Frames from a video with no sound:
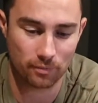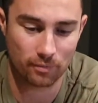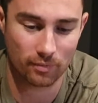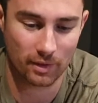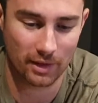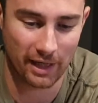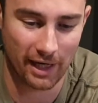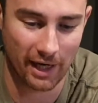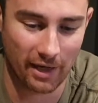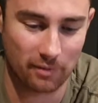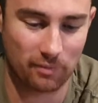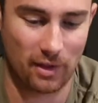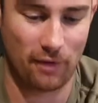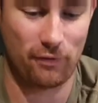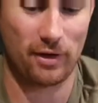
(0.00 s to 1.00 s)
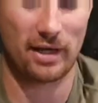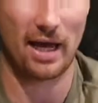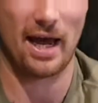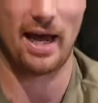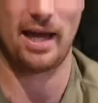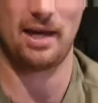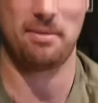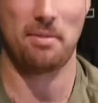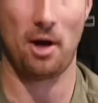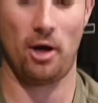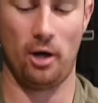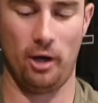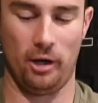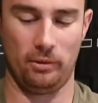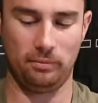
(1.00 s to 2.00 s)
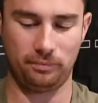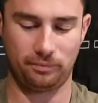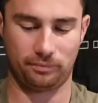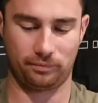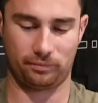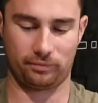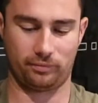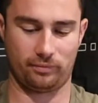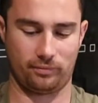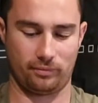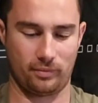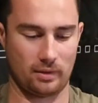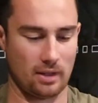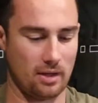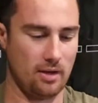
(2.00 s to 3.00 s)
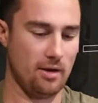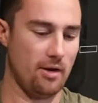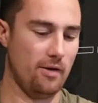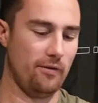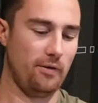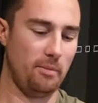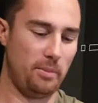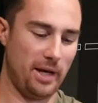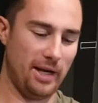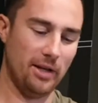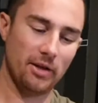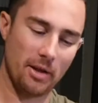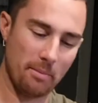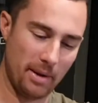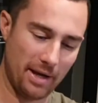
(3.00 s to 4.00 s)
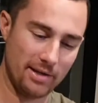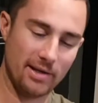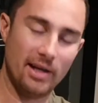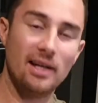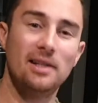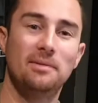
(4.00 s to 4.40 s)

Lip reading: Now, if you came home from being on a bender